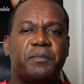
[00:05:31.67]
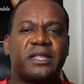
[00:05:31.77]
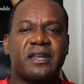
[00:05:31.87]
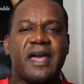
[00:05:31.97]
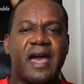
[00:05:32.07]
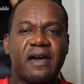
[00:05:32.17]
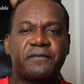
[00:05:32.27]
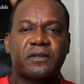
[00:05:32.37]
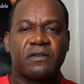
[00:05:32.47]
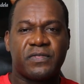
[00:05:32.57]
But then
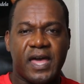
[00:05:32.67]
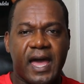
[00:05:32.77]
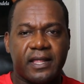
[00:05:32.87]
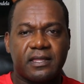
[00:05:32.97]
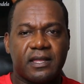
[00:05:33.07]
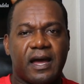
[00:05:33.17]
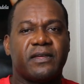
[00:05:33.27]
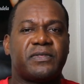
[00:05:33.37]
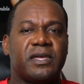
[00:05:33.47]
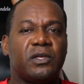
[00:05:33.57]
after that,
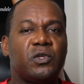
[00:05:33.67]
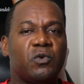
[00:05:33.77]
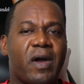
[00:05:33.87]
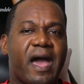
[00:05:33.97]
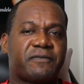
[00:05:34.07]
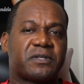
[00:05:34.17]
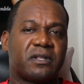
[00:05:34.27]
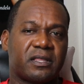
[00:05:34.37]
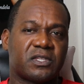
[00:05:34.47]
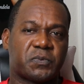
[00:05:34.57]
I think you have to
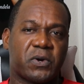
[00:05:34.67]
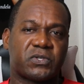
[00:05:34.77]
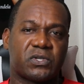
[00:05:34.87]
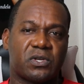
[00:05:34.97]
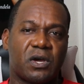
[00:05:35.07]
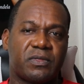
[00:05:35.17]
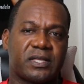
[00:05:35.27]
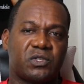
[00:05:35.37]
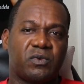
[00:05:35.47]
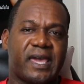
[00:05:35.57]
let this person know
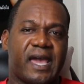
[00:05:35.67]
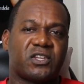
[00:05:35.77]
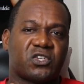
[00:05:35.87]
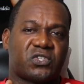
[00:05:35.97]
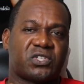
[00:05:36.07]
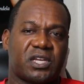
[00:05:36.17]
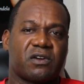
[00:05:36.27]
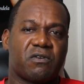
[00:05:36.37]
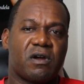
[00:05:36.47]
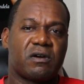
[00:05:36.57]
that you can't just
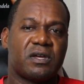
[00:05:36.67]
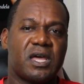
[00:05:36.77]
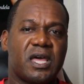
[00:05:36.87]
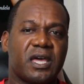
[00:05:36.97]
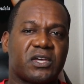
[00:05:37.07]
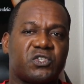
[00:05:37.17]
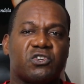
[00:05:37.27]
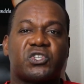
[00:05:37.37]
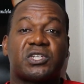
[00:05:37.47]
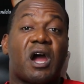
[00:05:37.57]
stick around because
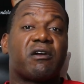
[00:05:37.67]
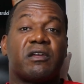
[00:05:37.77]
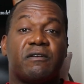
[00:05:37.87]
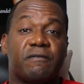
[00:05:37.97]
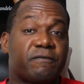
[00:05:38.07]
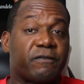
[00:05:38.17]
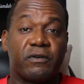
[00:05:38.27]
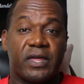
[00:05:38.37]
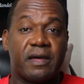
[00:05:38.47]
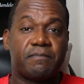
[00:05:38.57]
you're sorry
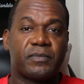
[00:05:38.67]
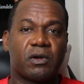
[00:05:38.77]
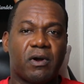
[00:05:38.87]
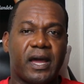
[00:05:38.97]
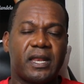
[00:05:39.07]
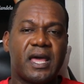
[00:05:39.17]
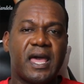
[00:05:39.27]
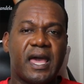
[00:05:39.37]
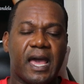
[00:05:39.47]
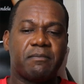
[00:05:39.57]
for them, right?
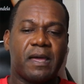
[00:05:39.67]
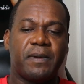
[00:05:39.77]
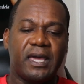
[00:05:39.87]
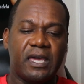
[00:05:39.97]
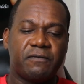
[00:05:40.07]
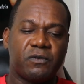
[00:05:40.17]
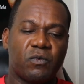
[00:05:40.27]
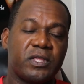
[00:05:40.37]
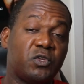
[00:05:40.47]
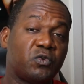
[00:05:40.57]
And maybe
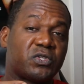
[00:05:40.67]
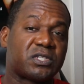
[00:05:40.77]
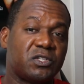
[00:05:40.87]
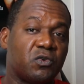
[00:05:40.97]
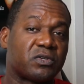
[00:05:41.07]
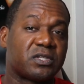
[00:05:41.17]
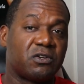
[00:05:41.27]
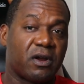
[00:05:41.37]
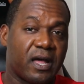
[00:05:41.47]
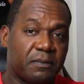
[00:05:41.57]
even when you you're,
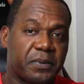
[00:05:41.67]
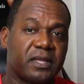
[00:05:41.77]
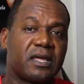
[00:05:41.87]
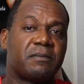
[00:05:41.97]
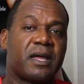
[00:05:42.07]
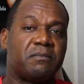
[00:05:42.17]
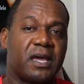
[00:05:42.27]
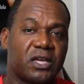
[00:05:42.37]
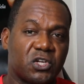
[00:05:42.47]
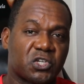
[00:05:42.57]
you're helping them and
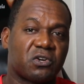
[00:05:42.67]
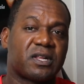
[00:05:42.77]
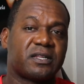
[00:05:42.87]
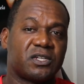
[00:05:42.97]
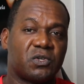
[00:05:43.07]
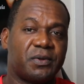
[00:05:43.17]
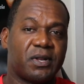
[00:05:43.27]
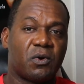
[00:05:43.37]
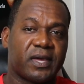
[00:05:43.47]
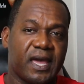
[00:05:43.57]
making sure that they're
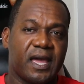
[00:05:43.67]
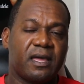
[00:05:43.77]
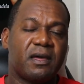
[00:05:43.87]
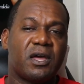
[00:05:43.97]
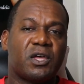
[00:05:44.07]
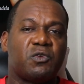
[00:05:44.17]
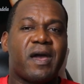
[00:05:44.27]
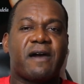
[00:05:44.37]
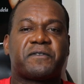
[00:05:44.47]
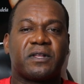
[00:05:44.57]
doing okay,
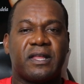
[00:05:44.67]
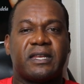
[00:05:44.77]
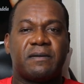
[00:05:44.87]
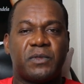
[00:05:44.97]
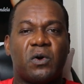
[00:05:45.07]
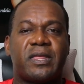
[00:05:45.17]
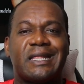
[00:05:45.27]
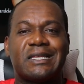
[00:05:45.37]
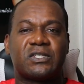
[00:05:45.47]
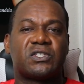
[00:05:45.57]
you have to let them know
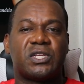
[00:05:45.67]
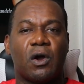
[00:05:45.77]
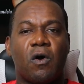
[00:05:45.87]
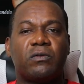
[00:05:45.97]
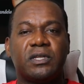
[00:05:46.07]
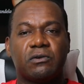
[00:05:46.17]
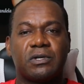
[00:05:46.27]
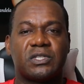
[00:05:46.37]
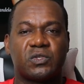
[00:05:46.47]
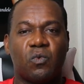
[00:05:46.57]
that this is the only
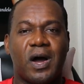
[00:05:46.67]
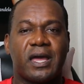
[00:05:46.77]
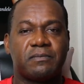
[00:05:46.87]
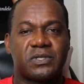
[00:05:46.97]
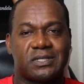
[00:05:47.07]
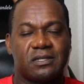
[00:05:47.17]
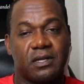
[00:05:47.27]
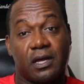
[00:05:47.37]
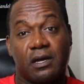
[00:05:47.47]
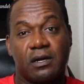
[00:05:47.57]
reason why I'm
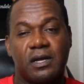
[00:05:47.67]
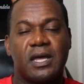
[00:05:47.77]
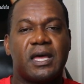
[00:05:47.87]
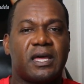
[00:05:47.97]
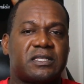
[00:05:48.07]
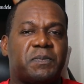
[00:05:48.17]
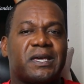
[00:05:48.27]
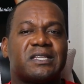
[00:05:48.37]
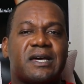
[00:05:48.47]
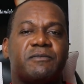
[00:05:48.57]
still here. It's
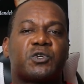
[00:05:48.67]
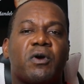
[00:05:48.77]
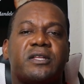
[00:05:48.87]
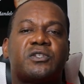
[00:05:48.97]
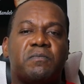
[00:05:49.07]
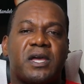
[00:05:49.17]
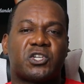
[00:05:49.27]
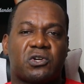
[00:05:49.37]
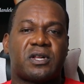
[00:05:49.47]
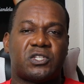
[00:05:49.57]
because I'm trying to
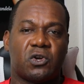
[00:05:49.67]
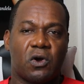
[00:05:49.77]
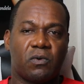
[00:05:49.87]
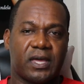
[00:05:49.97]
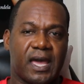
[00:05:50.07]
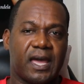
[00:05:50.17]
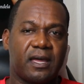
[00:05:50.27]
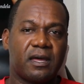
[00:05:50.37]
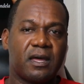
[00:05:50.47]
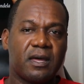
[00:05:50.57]
make sure that you're
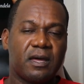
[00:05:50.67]
okay.